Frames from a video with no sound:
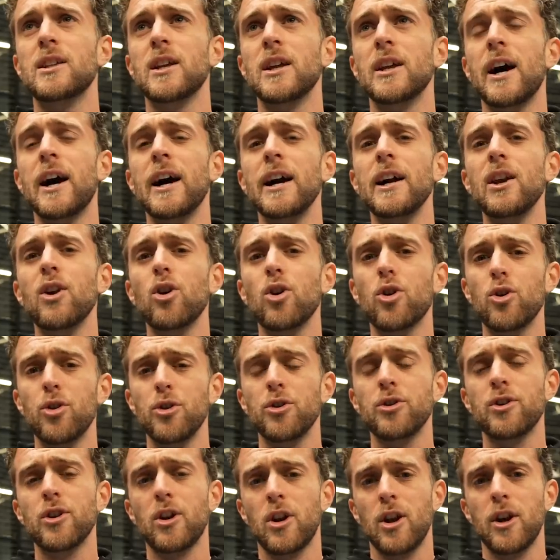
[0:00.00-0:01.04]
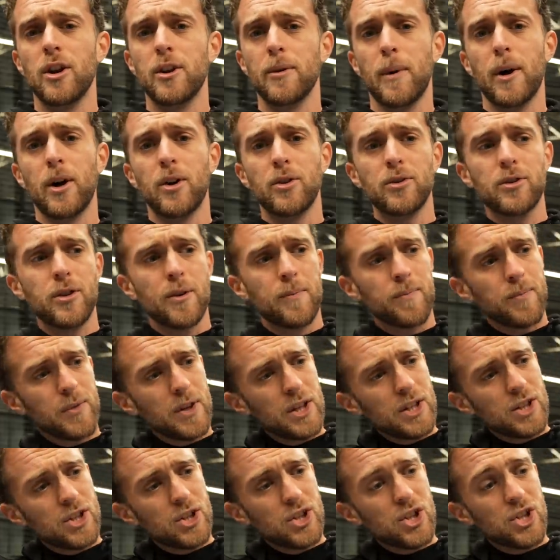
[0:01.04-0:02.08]
that I learned a lot about
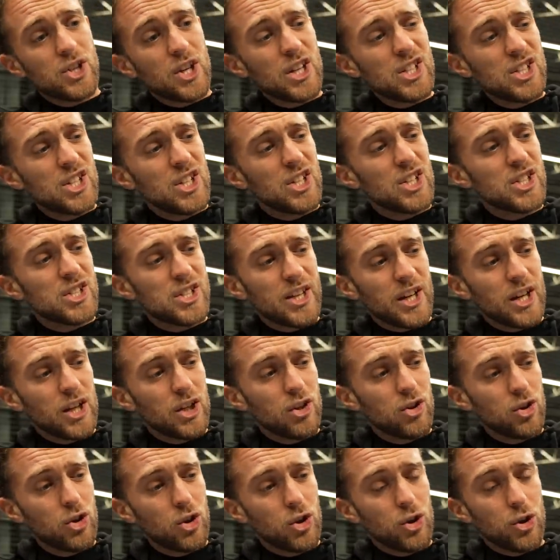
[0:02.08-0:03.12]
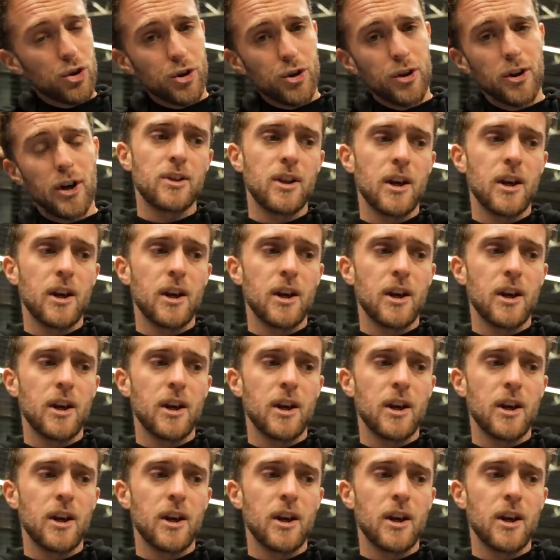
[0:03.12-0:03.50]
is the 16-second cure.